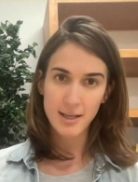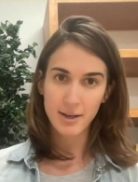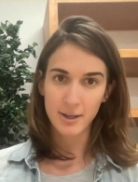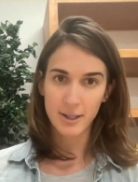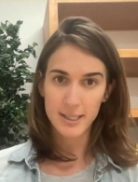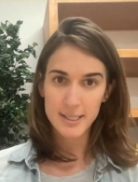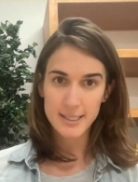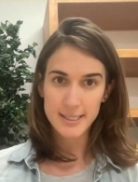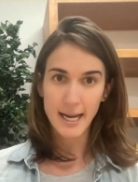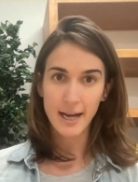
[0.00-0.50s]

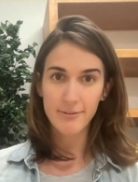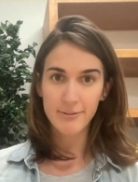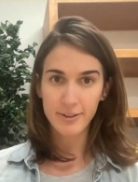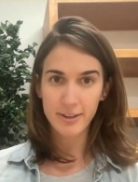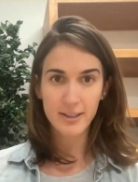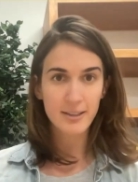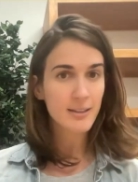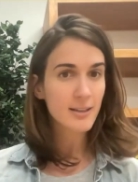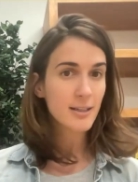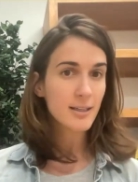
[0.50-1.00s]
Center at
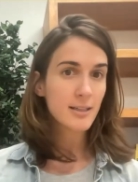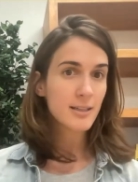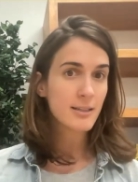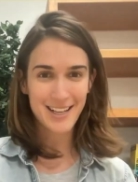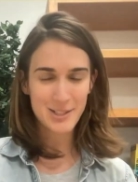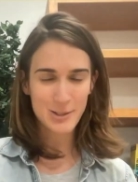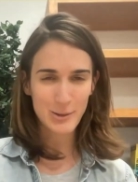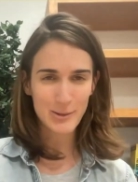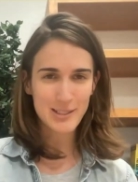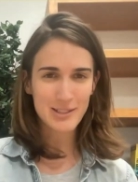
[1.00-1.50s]
Stanford.
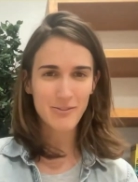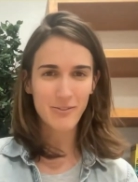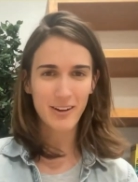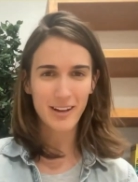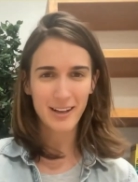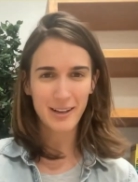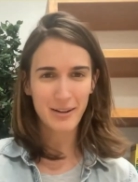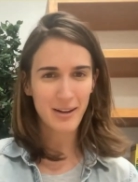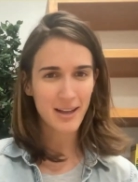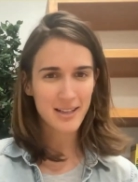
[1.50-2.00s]

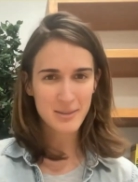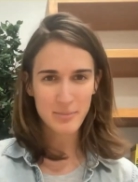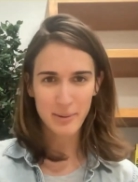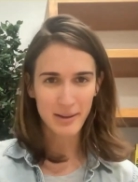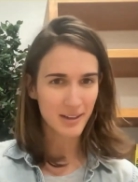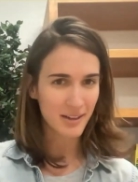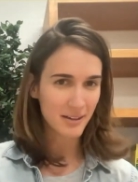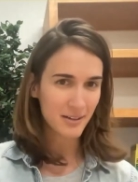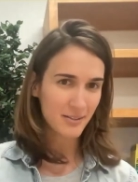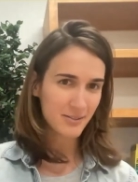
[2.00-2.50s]
SOSV has
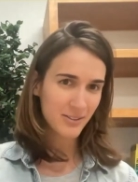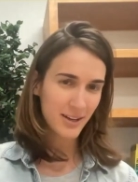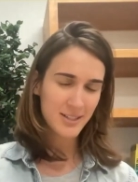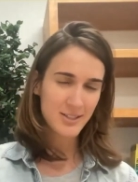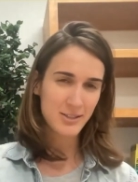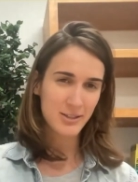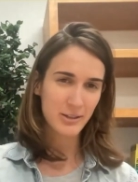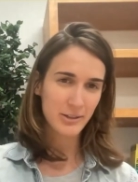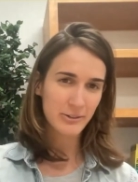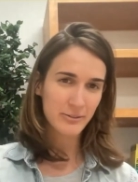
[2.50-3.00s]
been an
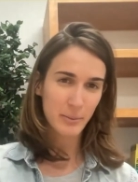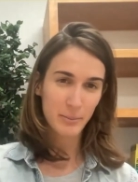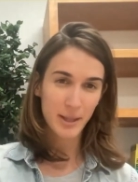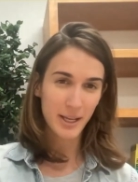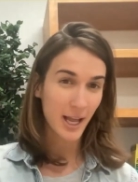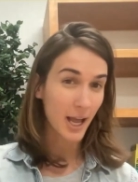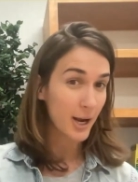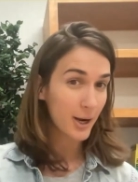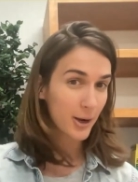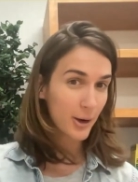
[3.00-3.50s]
investor from
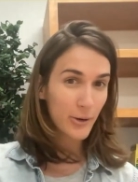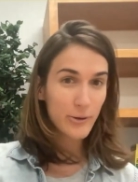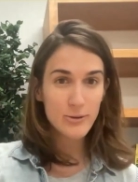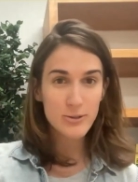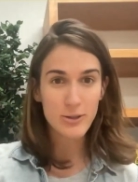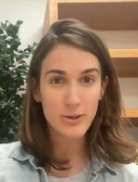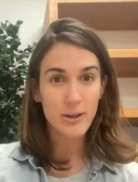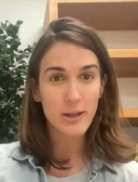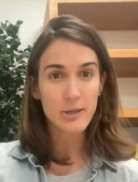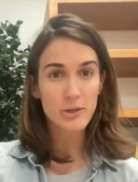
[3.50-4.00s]
the get-go,
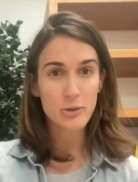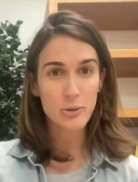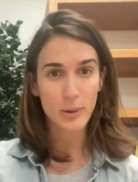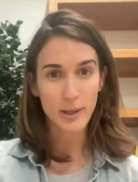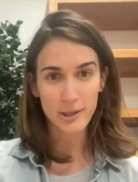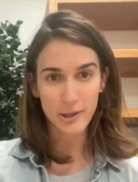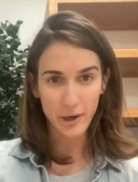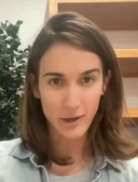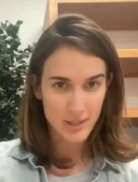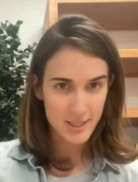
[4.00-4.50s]
so they
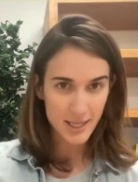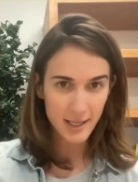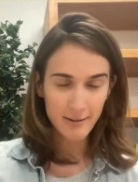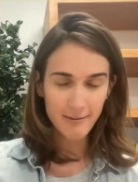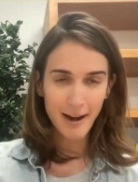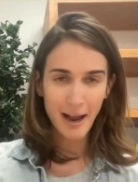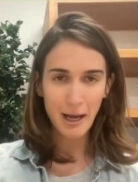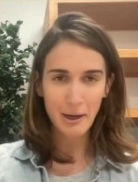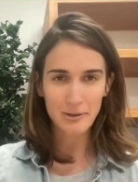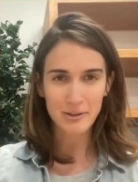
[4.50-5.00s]
joined our
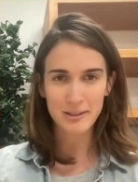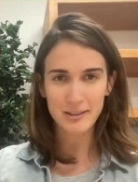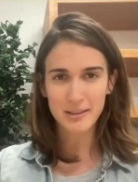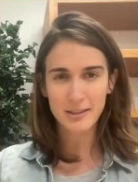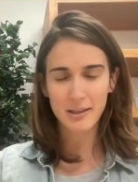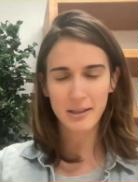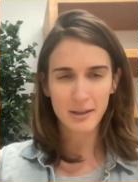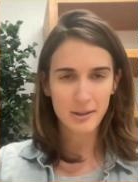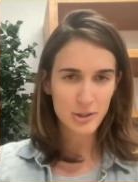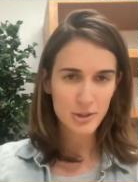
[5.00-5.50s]
seed round
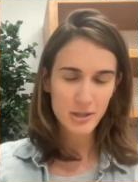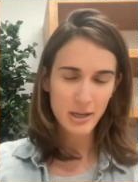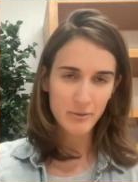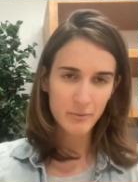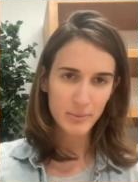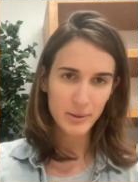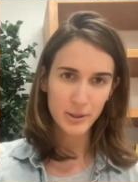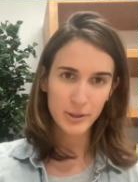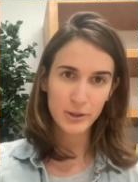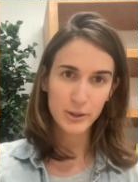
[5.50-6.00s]
and, and just
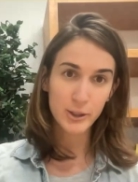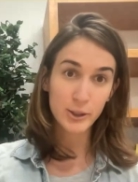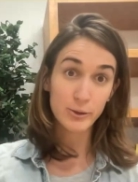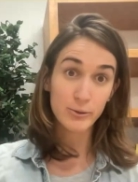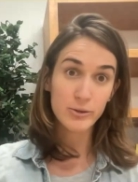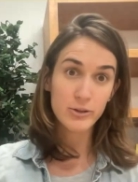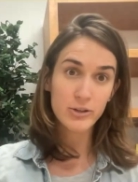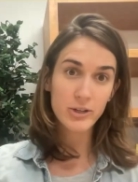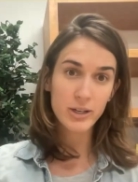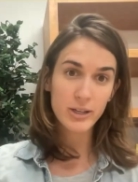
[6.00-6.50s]
have been
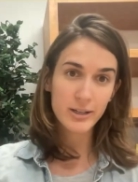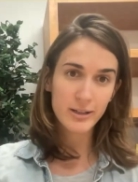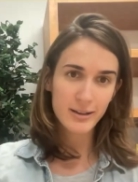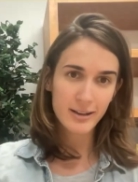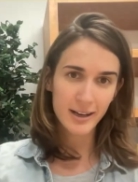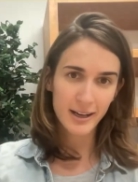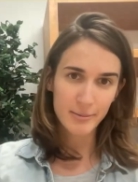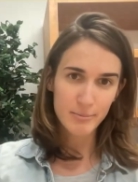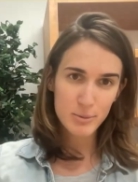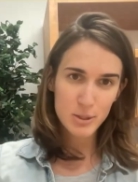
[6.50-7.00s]
huge
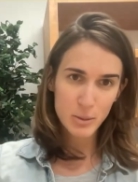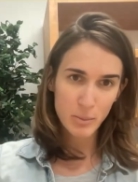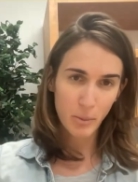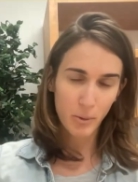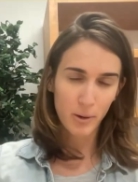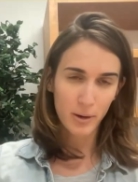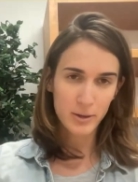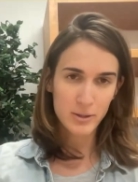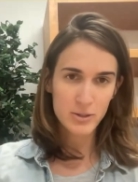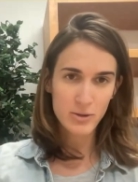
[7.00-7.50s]
um,
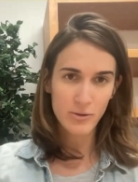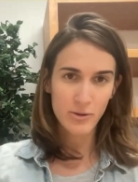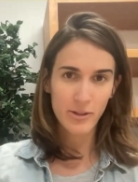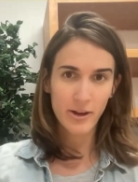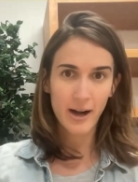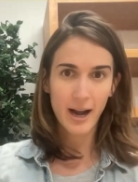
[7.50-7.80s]
supporters through